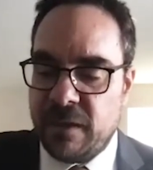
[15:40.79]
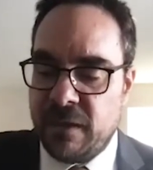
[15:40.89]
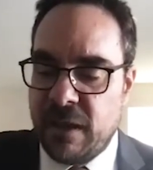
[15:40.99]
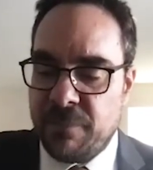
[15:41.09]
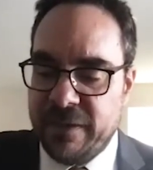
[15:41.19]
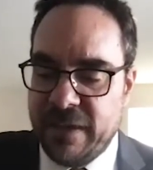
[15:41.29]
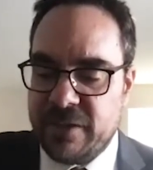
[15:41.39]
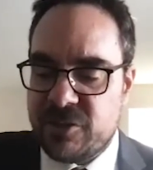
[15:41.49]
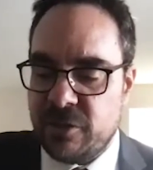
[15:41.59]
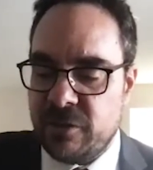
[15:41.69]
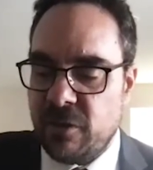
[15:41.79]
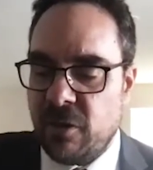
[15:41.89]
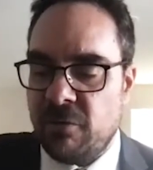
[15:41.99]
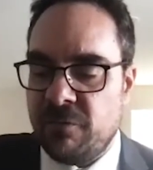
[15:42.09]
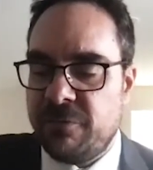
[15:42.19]
application
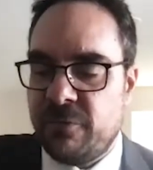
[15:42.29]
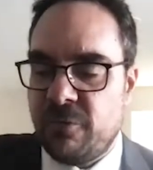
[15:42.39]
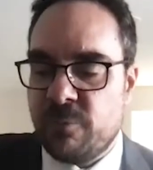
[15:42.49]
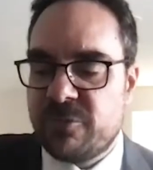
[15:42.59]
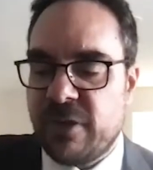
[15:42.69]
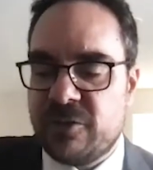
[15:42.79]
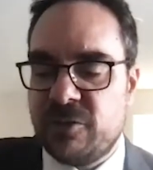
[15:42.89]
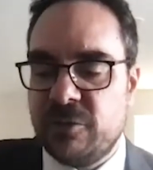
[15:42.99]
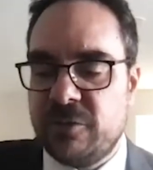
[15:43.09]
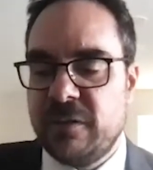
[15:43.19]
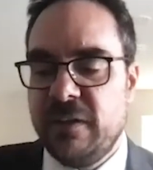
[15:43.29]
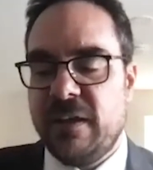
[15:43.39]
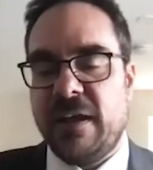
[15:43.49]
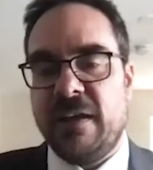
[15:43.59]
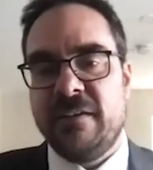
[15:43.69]
of the Rome Statute
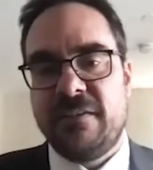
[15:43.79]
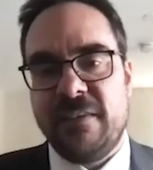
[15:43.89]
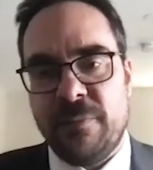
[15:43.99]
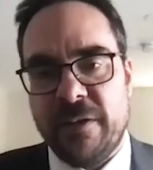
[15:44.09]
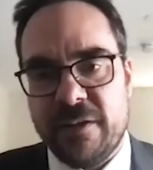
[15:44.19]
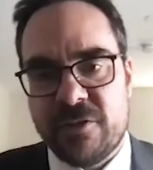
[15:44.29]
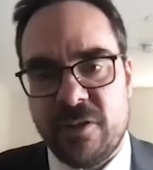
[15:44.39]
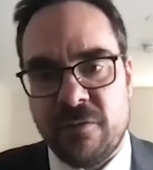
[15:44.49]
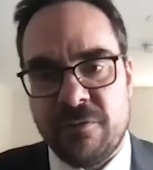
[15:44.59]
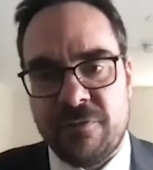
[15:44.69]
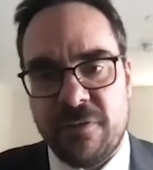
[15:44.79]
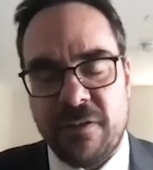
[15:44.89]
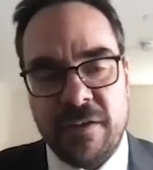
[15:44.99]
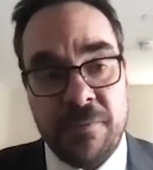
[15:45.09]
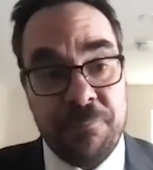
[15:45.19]
and the application of
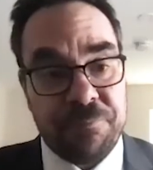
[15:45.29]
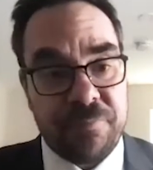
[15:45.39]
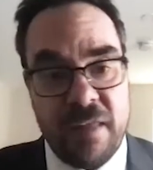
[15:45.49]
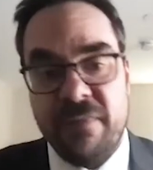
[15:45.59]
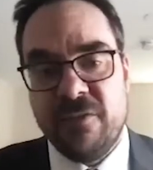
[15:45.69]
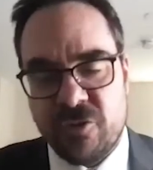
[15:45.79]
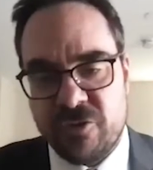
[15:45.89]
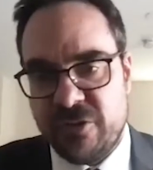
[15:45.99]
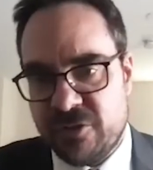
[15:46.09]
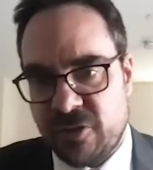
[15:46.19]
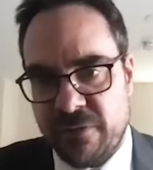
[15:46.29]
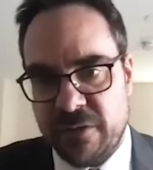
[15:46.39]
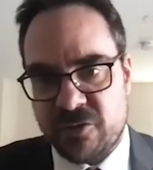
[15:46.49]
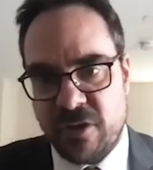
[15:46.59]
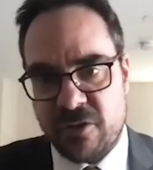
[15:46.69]
and the jurisdiction of the
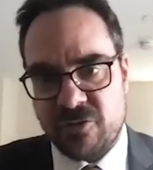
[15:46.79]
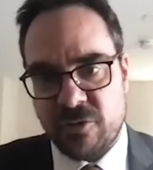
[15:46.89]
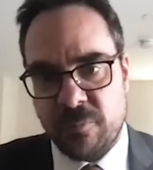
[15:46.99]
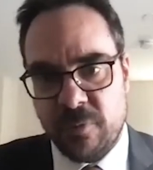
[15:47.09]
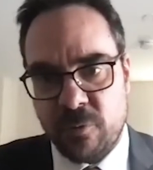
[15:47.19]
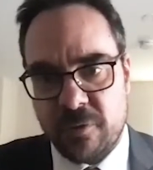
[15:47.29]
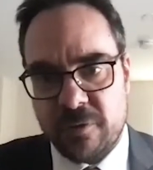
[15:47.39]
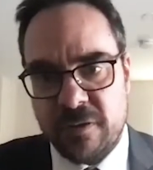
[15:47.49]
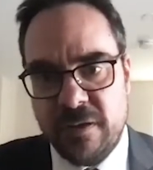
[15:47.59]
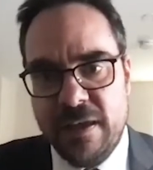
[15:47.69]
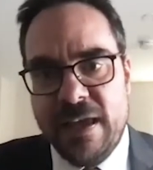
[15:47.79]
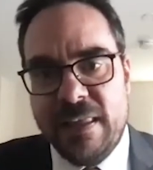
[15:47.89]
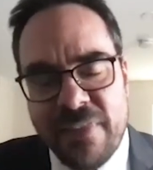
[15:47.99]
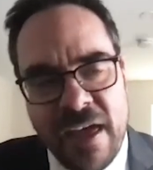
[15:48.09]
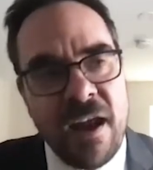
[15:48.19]
International Criminal Court.
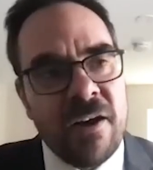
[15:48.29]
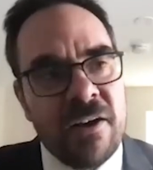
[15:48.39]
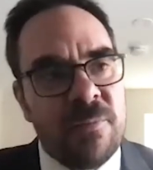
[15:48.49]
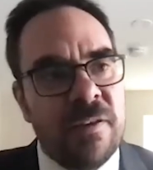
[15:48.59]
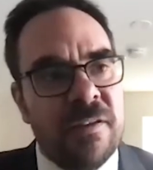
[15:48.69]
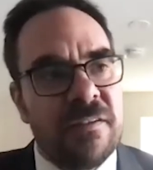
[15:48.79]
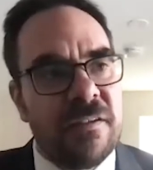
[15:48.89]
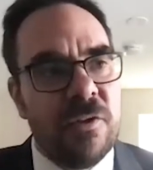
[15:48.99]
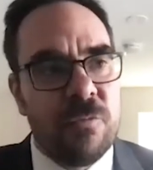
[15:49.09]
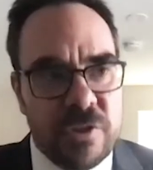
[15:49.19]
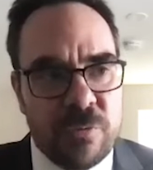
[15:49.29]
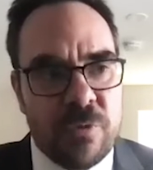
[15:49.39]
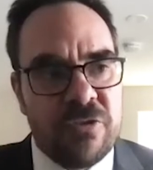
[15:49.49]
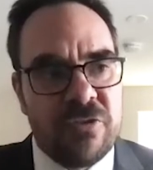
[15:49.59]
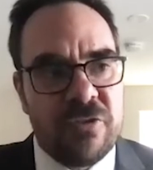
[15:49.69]
And that argument, which
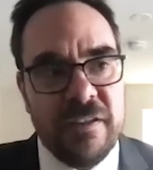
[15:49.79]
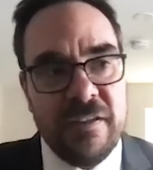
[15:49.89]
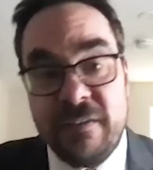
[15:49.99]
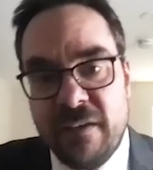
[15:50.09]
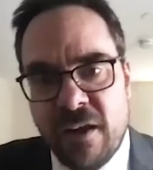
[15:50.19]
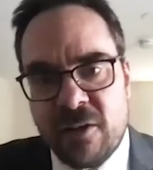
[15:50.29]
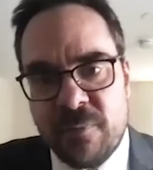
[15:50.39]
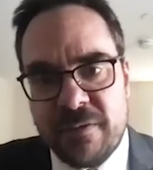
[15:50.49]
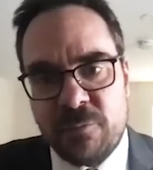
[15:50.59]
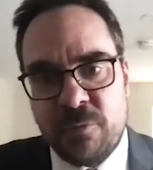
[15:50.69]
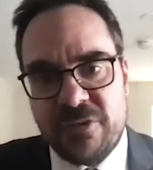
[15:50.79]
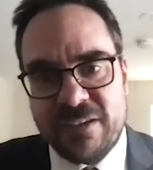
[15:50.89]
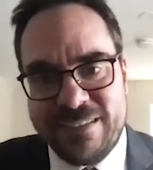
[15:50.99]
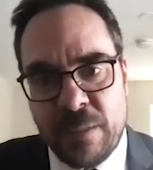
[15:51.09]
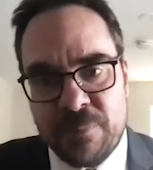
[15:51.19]
was indeed the argument that was
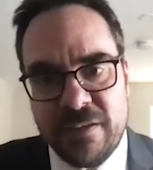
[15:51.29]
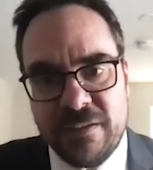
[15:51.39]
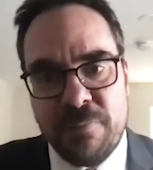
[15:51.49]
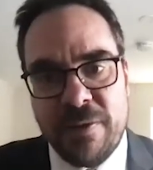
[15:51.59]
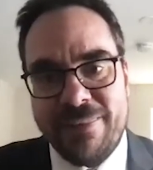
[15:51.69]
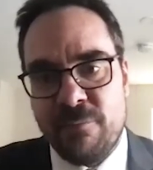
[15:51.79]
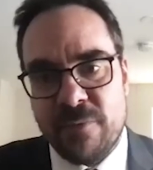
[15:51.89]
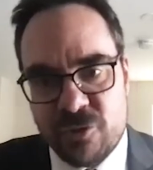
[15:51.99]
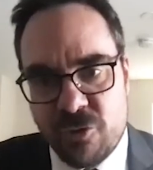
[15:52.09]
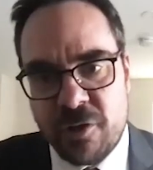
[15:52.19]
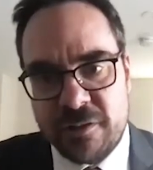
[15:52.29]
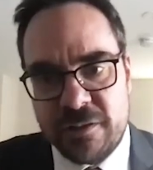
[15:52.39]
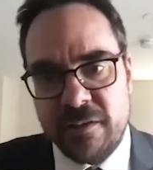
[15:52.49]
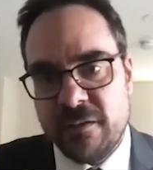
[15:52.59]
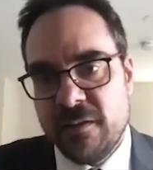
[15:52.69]
accepted by the
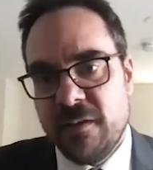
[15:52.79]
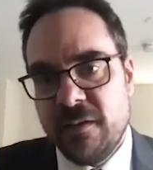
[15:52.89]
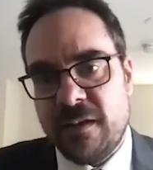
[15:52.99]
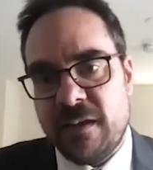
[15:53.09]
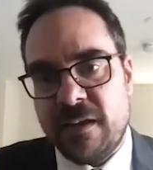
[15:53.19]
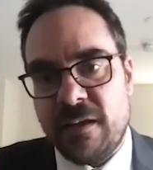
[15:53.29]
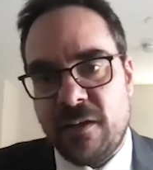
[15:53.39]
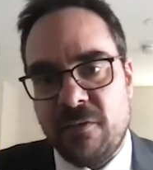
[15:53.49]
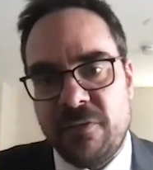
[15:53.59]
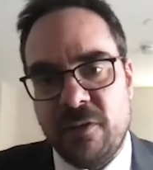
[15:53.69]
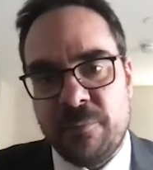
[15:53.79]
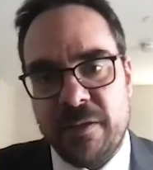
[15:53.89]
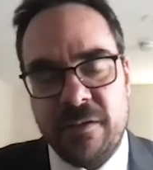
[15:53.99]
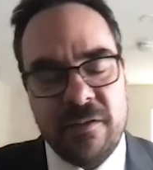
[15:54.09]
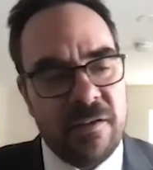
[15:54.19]
majority of the
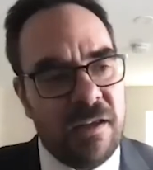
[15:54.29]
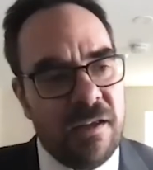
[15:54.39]
opinion